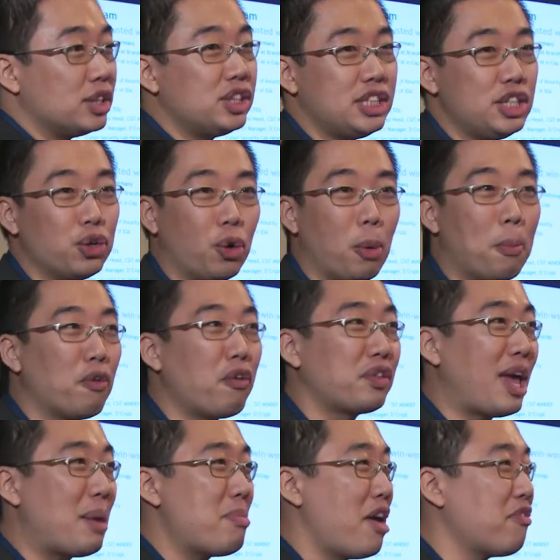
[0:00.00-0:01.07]
and CEO. Both of
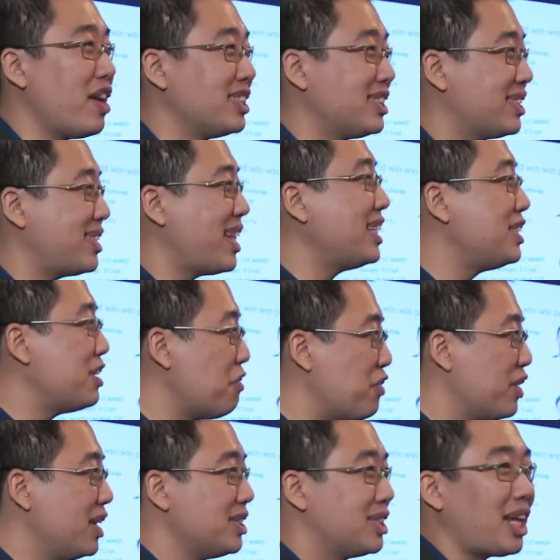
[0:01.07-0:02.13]
them have extensive
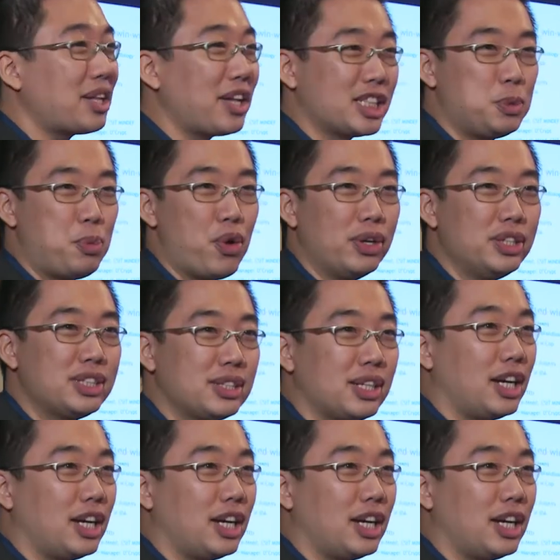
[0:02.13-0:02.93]
startup experience,